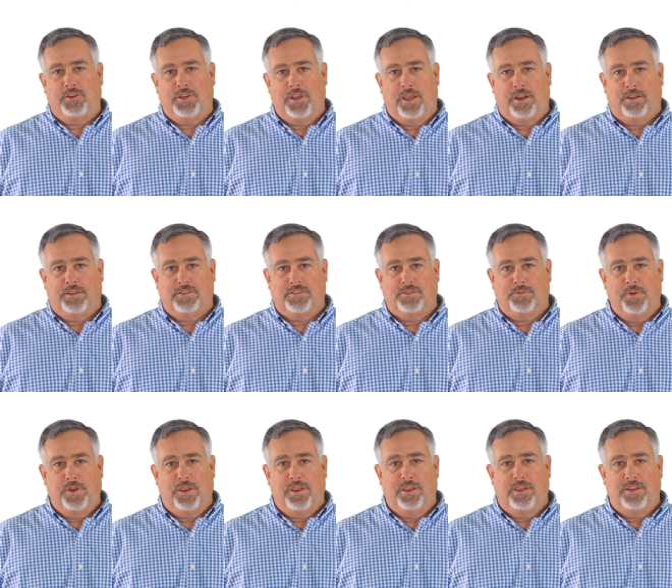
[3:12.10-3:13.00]
channel so
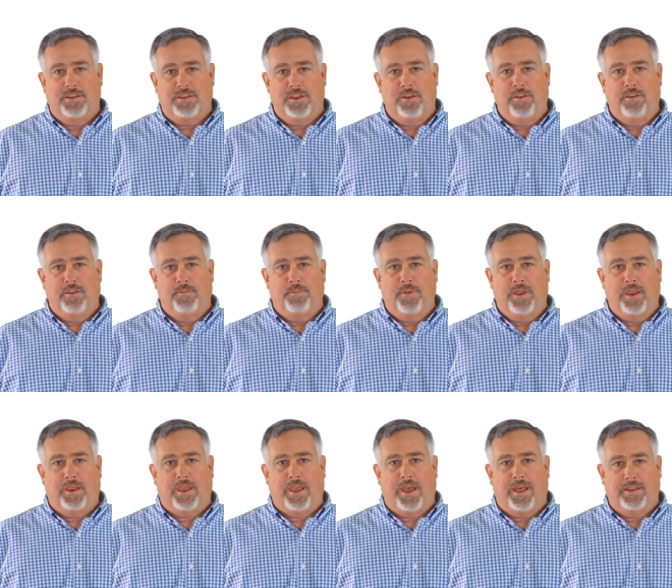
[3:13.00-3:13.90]
we can continue to
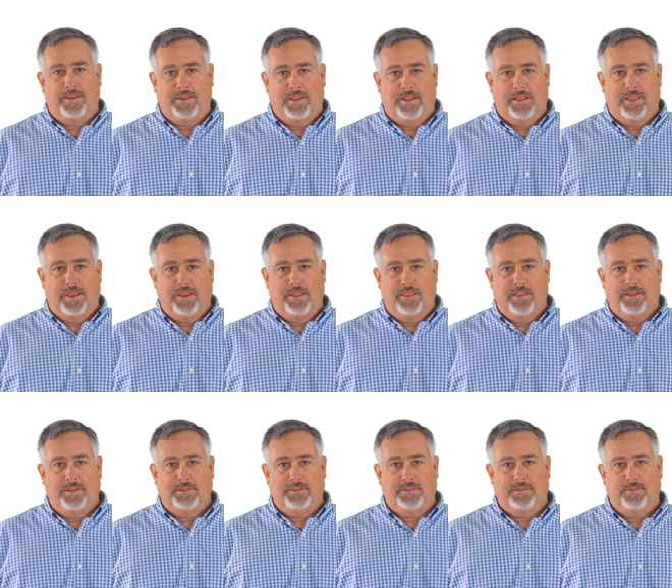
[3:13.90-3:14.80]
make content like
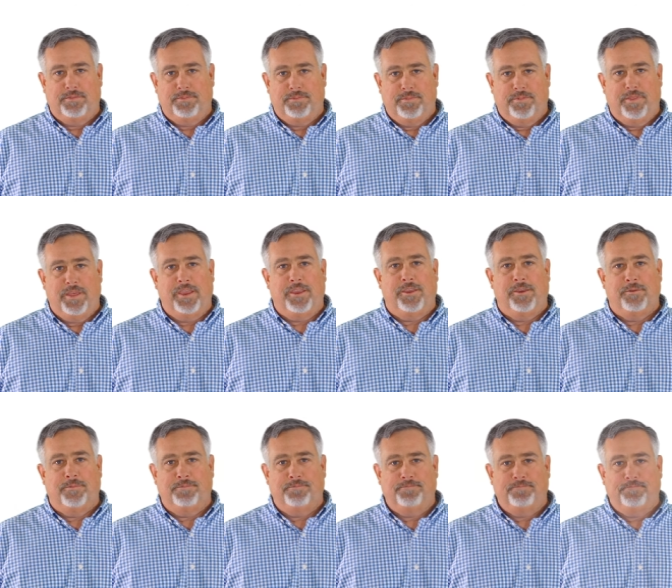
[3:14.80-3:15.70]
this. Thank you.